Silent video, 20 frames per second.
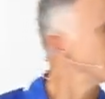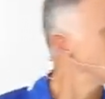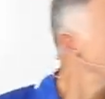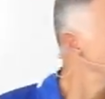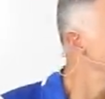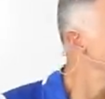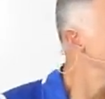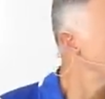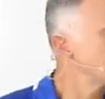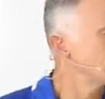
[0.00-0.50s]

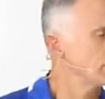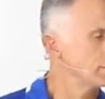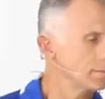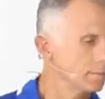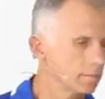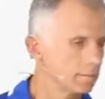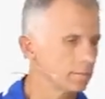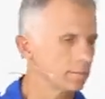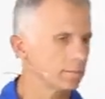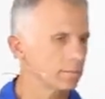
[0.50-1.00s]

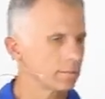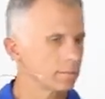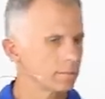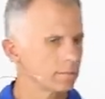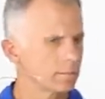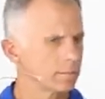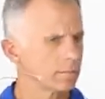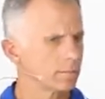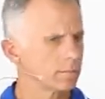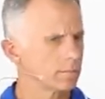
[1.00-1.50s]

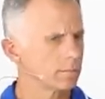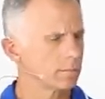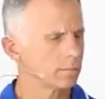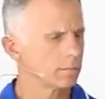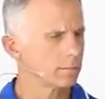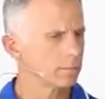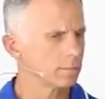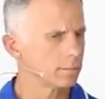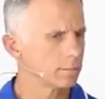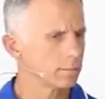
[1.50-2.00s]

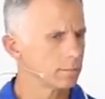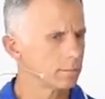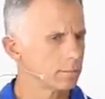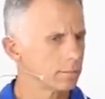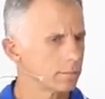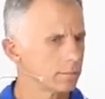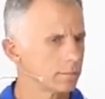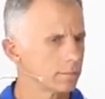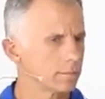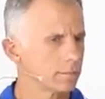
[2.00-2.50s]

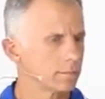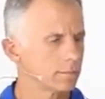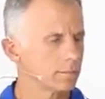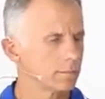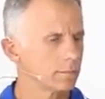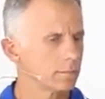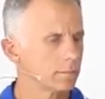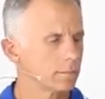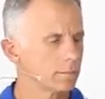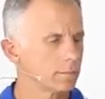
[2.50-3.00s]

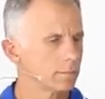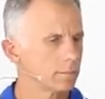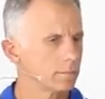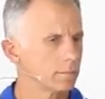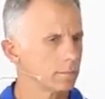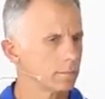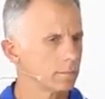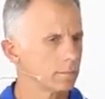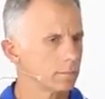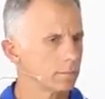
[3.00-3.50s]

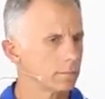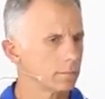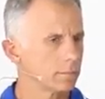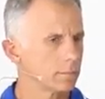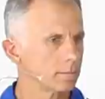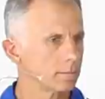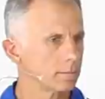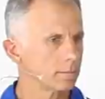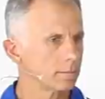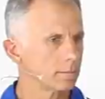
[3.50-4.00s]

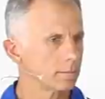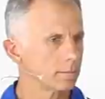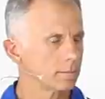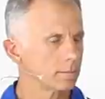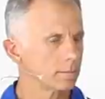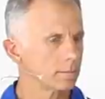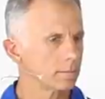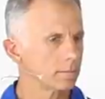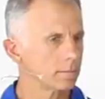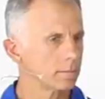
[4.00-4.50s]

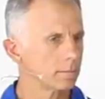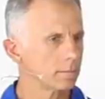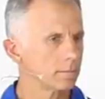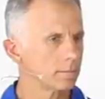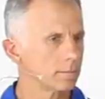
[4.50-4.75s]
(silent)